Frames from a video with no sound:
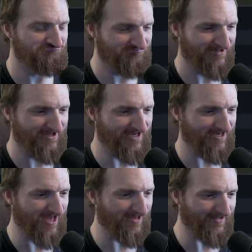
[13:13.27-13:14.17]

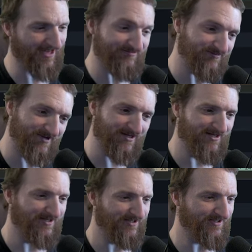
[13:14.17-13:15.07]
Yeah, I, I,
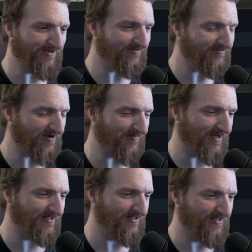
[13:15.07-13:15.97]
you know, I
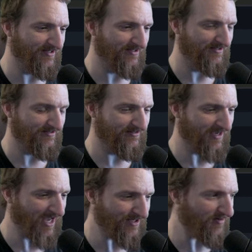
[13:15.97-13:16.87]
mean,
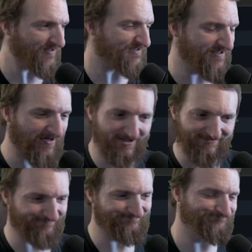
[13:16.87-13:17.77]
I know it's not,
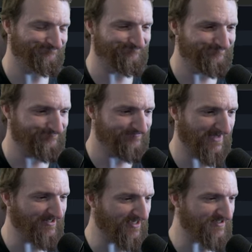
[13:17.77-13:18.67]

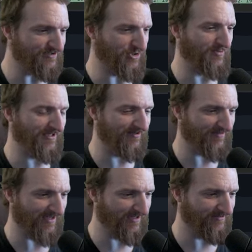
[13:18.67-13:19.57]
it doesn't do
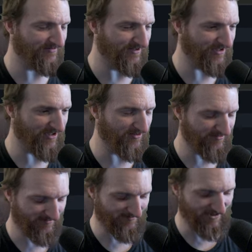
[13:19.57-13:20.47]
anything, you know,
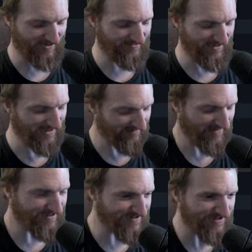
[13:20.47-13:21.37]
but
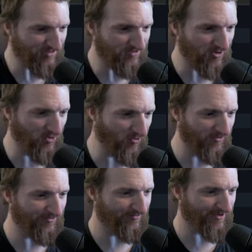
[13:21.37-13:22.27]
it's still cool,
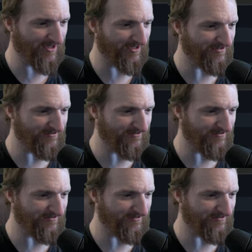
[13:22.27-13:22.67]
right?